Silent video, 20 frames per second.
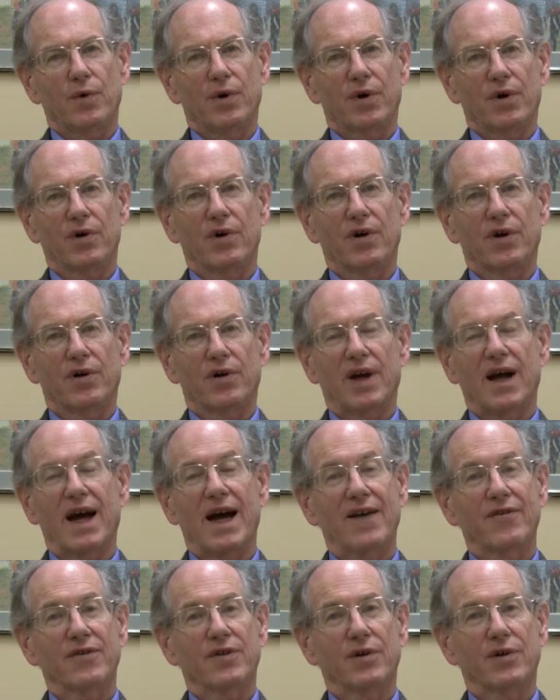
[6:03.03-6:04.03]
we are going to
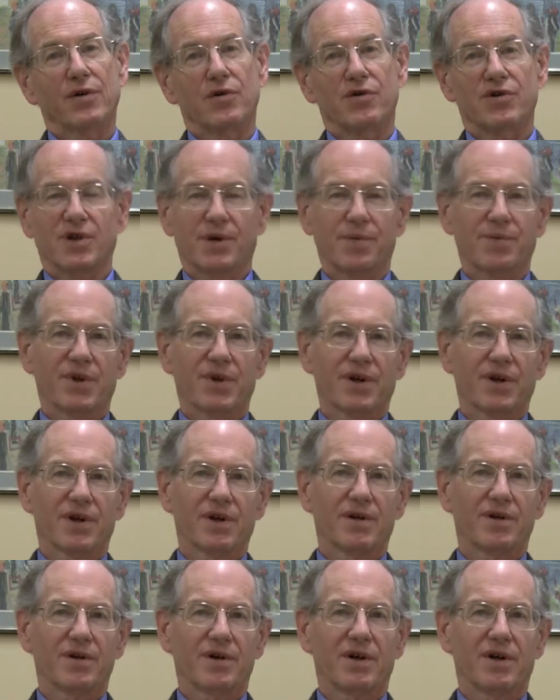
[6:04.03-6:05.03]
have to do
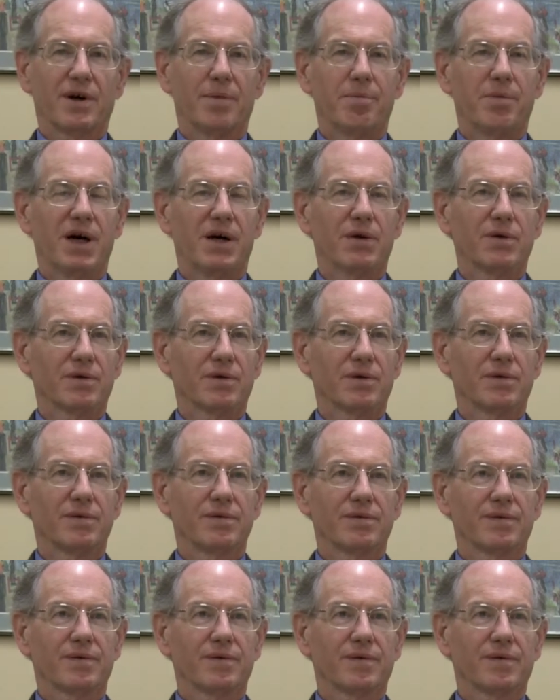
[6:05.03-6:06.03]
something about
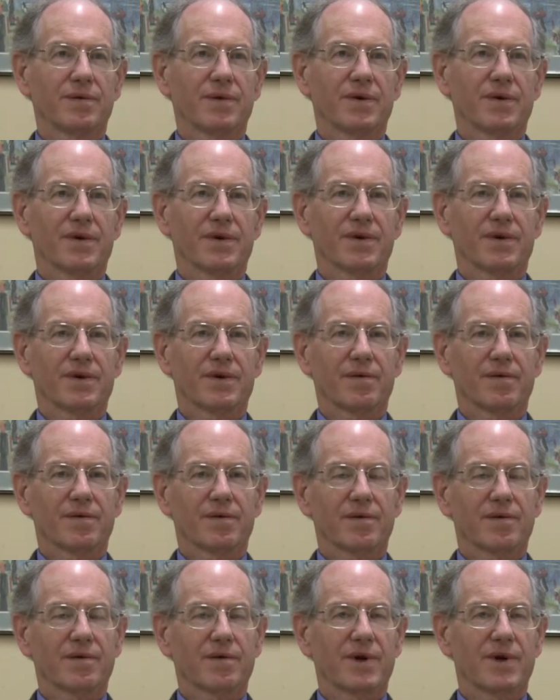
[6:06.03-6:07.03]

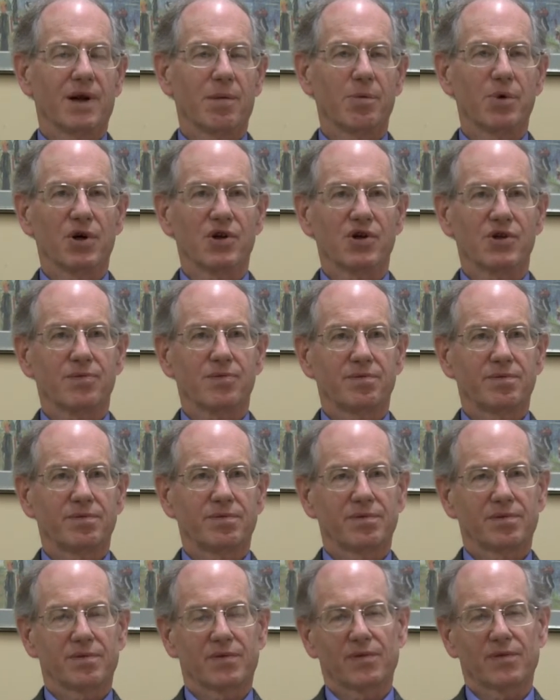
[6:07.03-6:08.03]
Alberta's
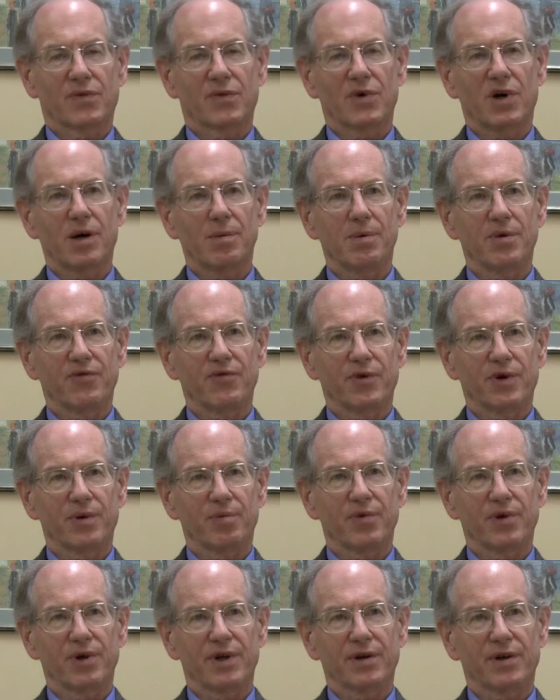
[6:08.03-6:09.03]
carbon
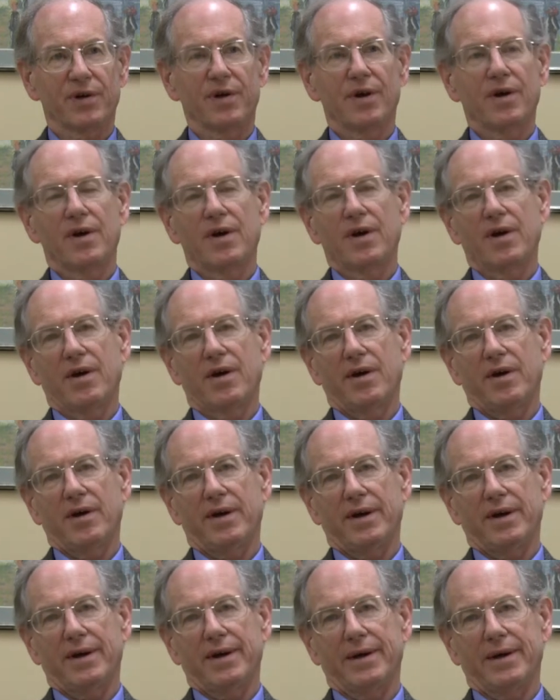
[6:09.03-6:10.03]
footprint,
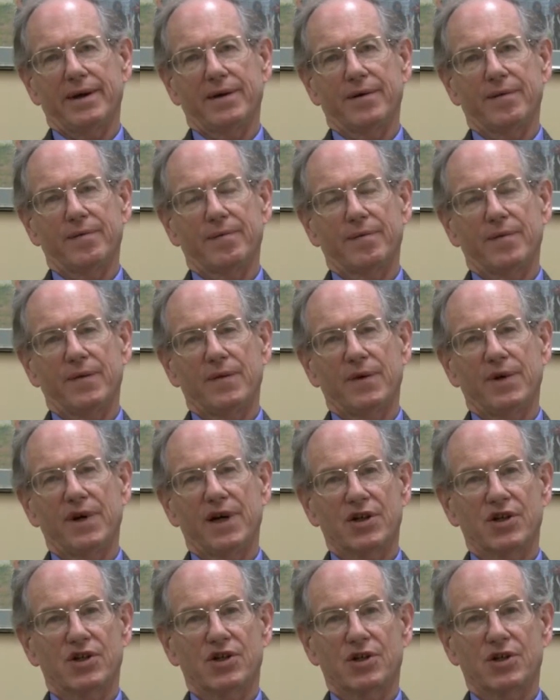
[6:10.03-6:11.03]

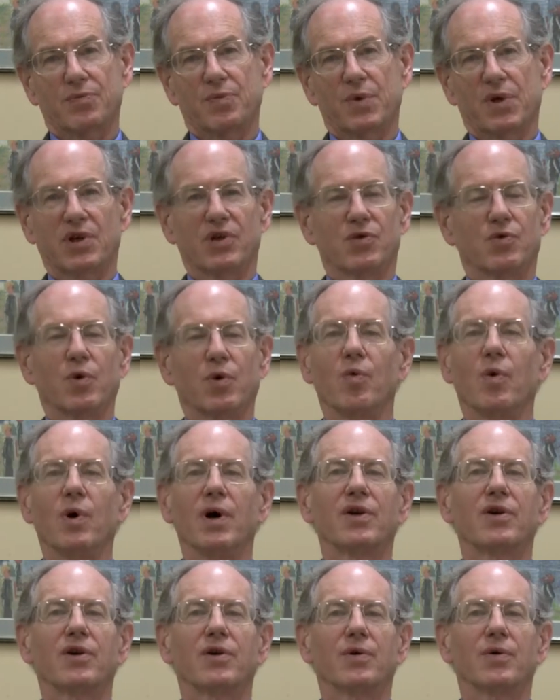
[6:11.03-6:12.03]
not just because we
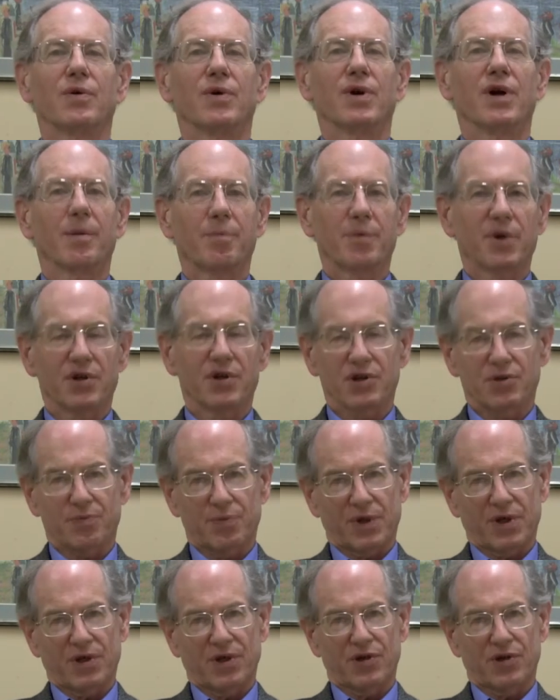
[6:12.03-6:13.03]
want to, or not
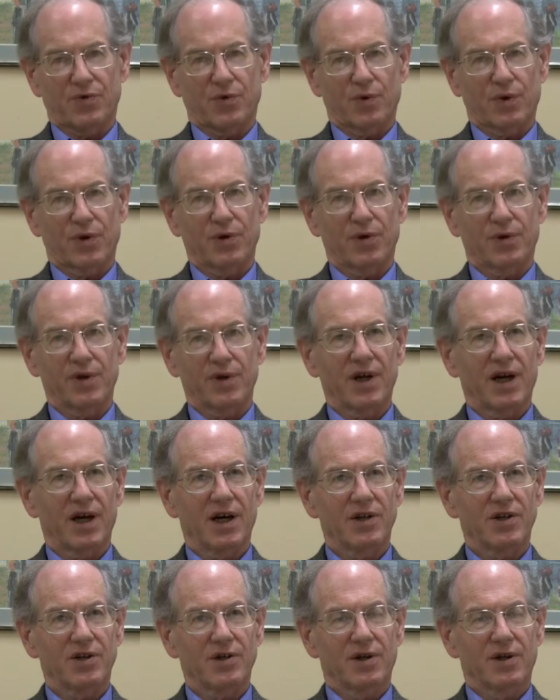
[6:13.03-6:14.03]
just because we're good
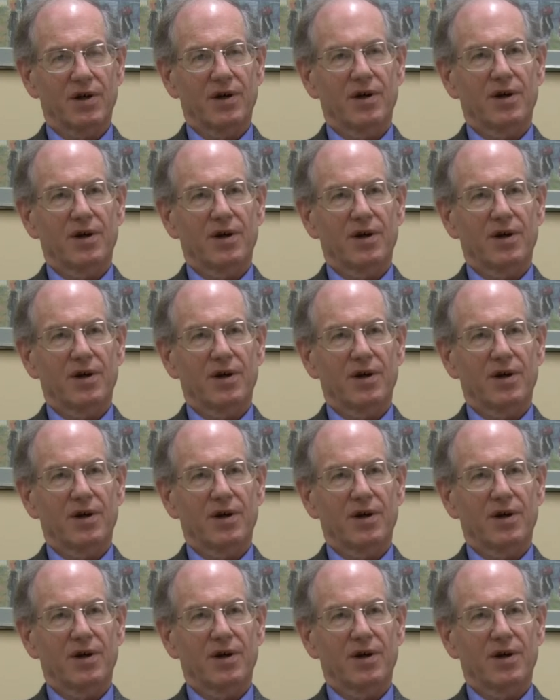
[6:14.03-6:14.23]
guys,